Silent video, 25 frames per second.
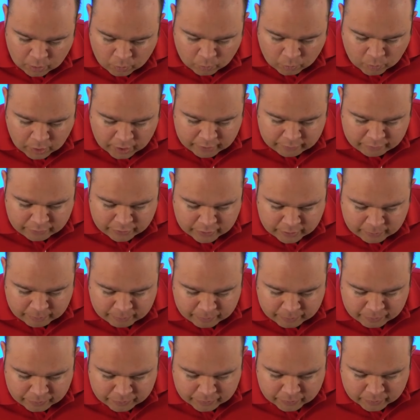of
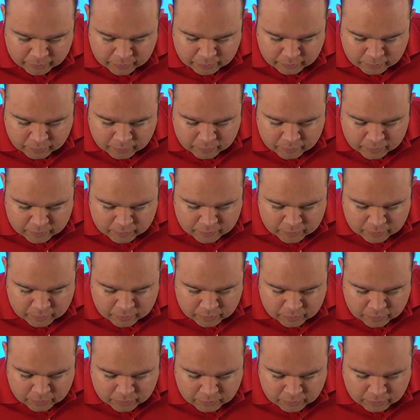them
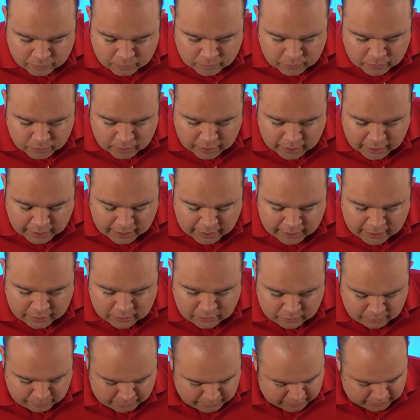
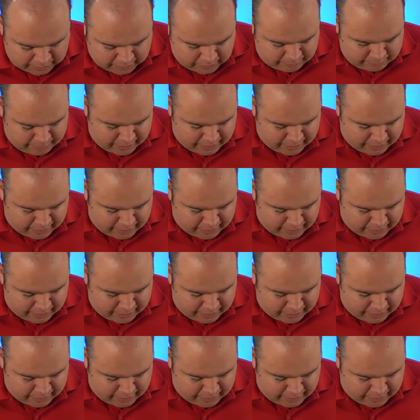had the money